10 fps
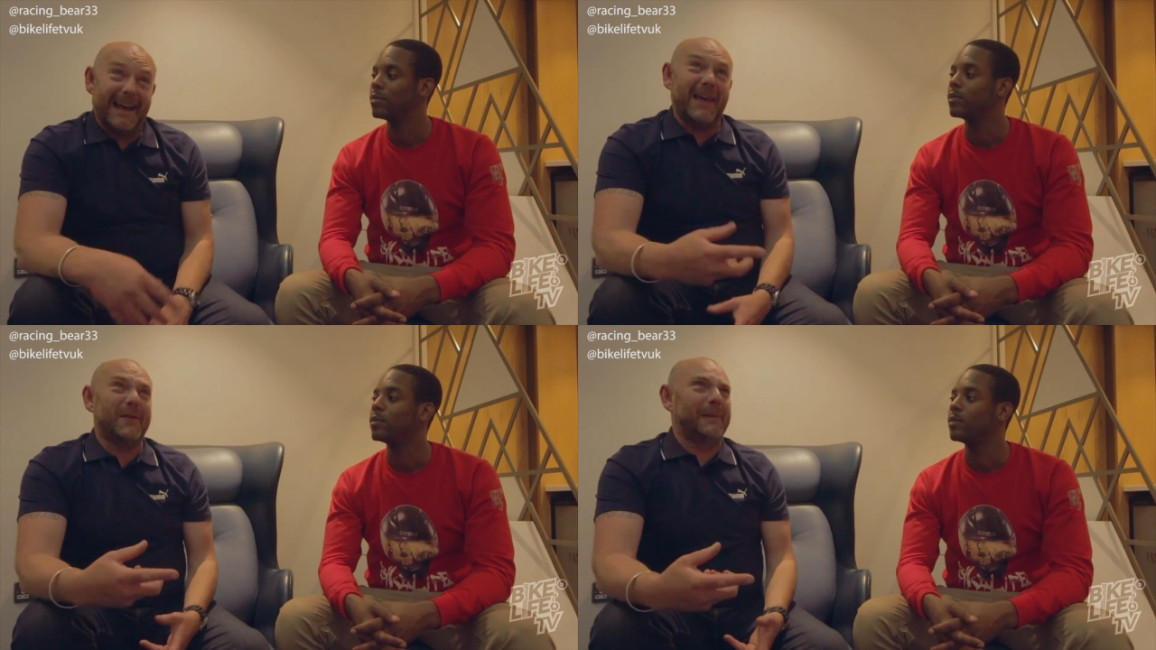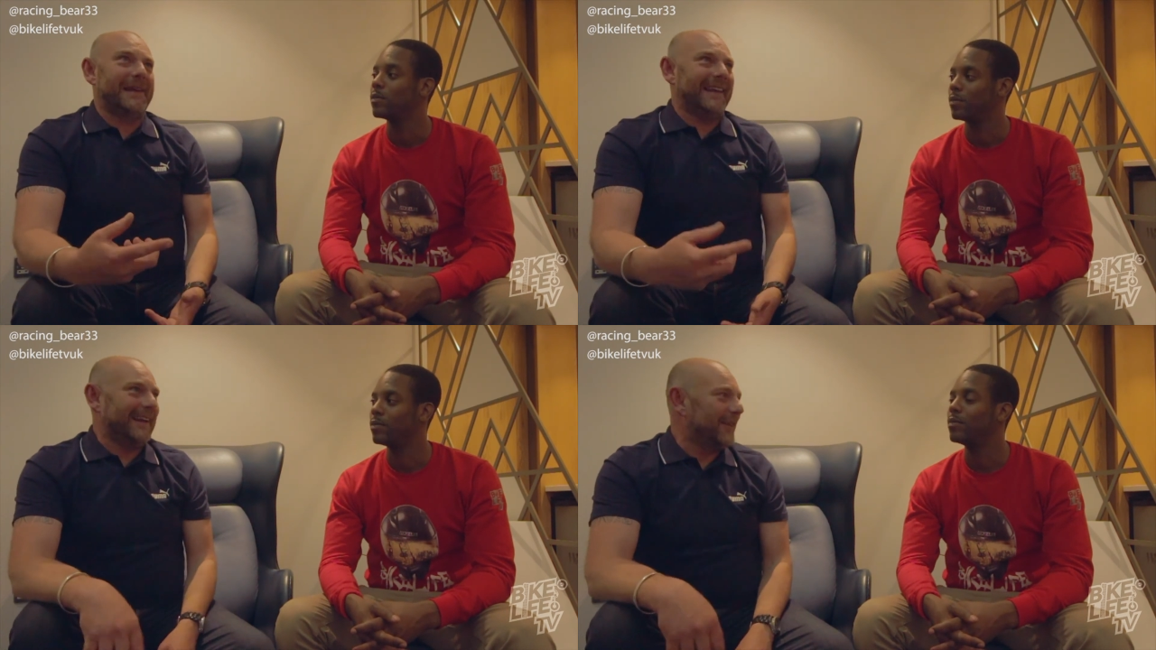Speaker 1: at the
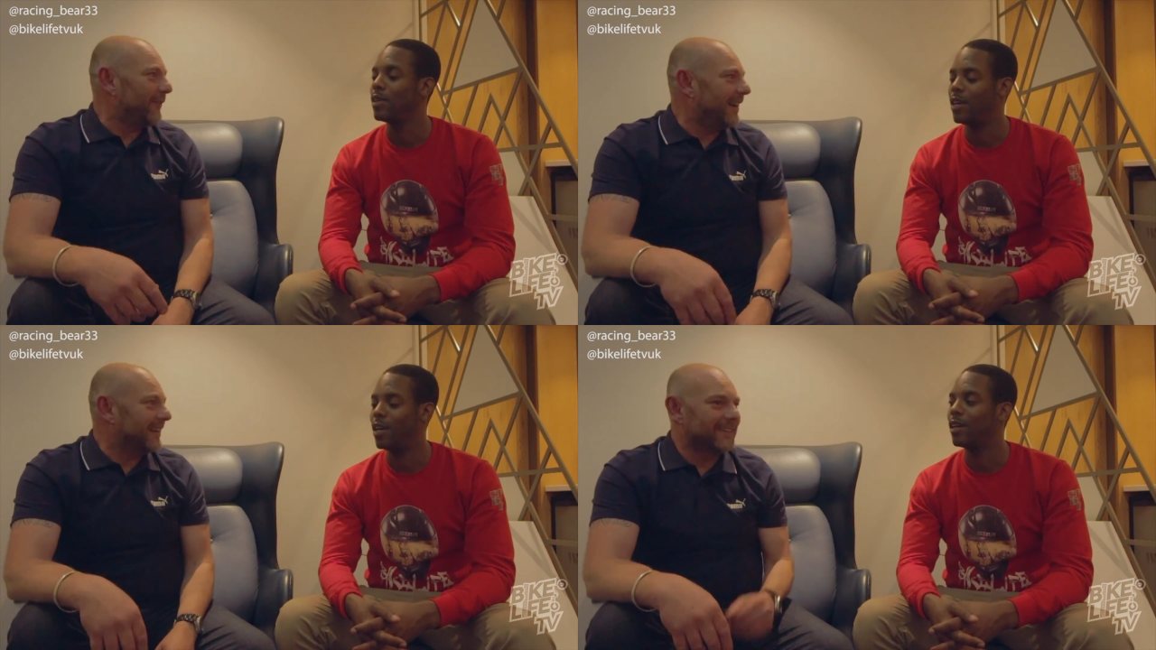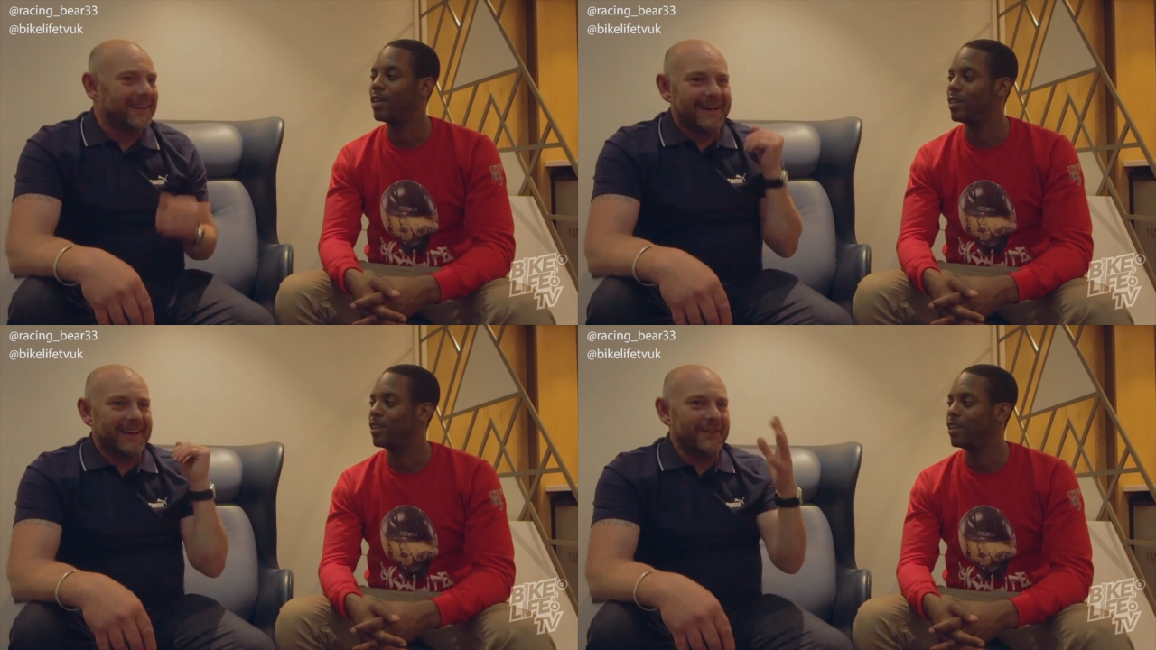beginning of the race,
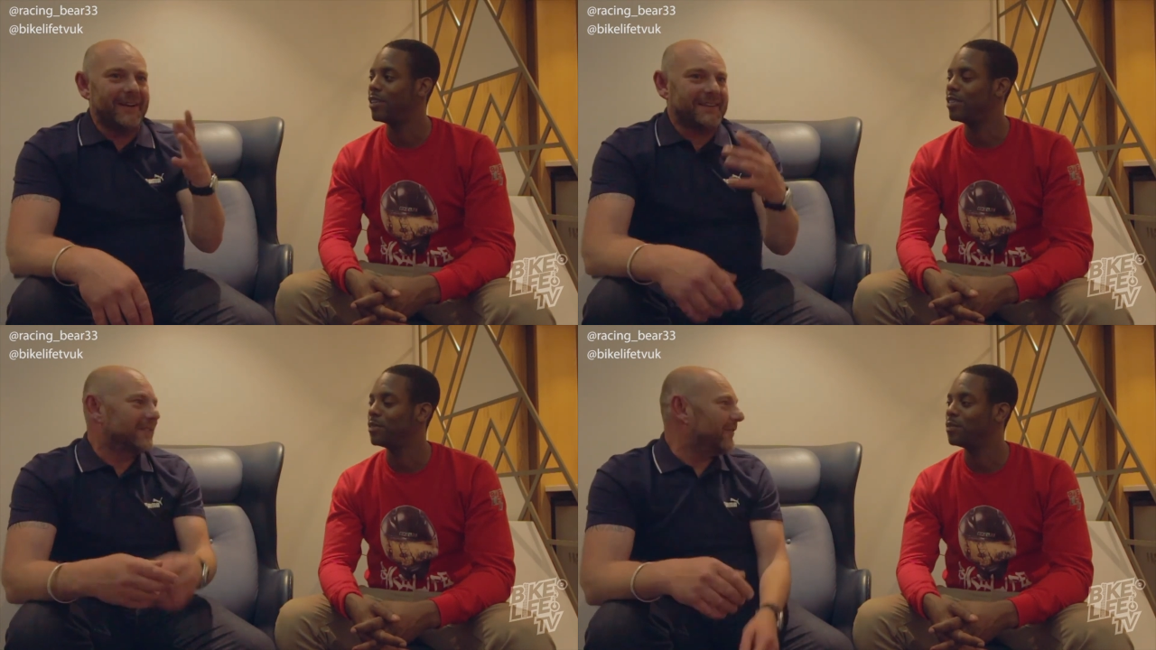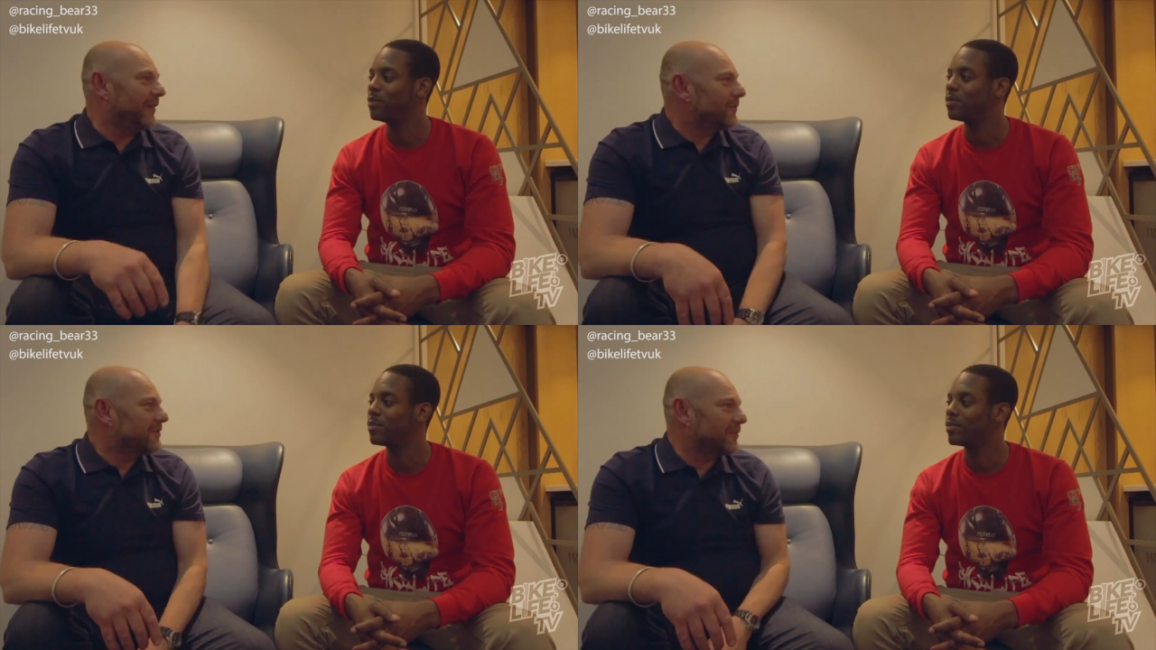yeah. and the rest of
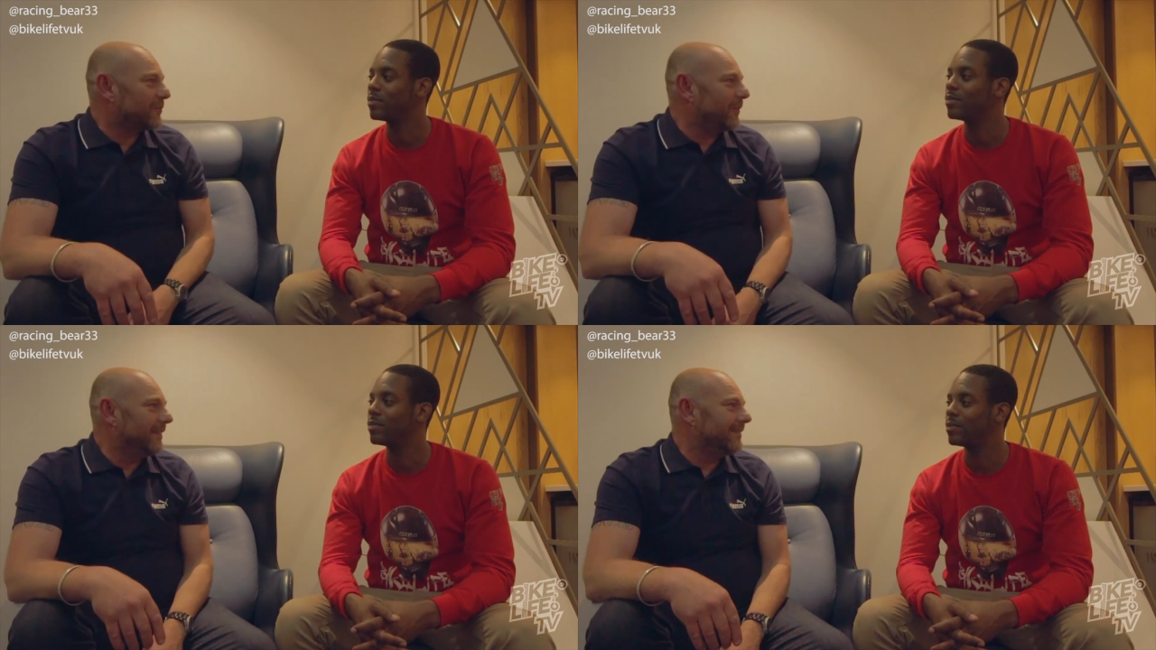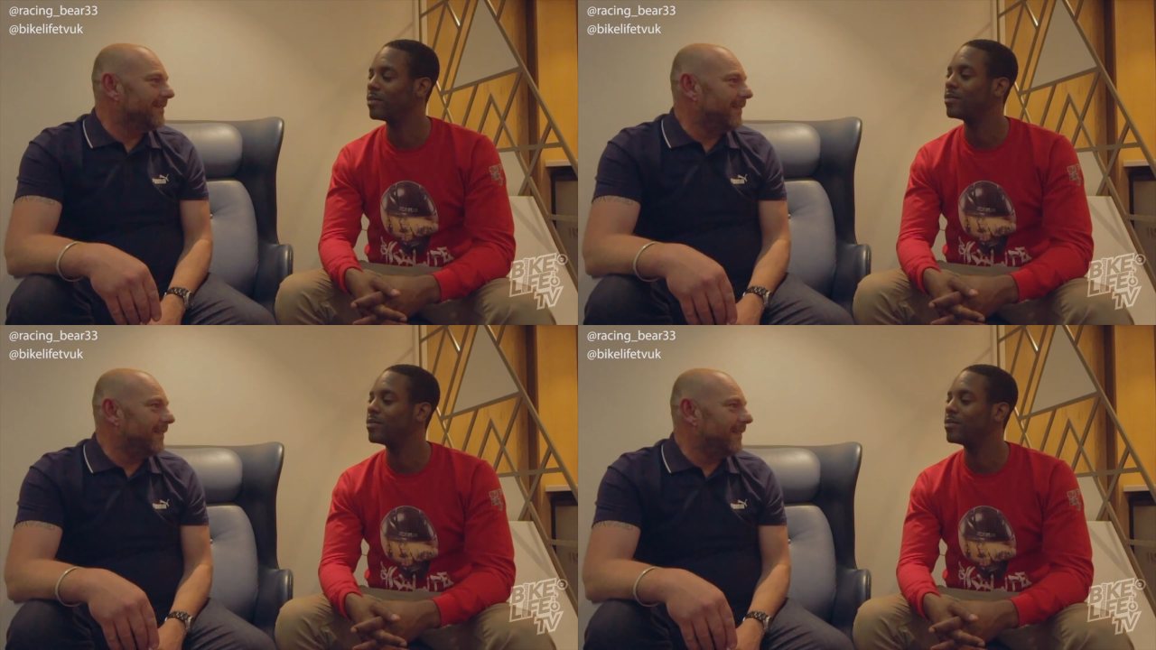it just went